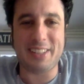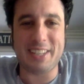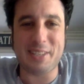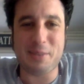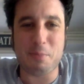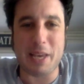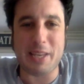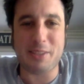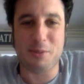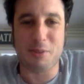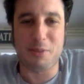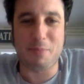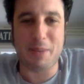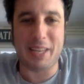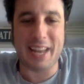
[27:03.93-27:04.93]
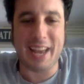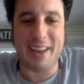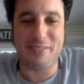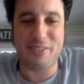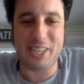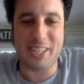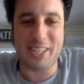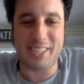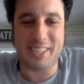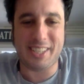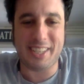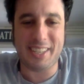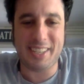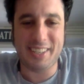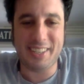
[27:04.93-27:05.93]
this space with me, Navjeet
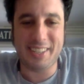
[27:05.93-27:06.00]
ji.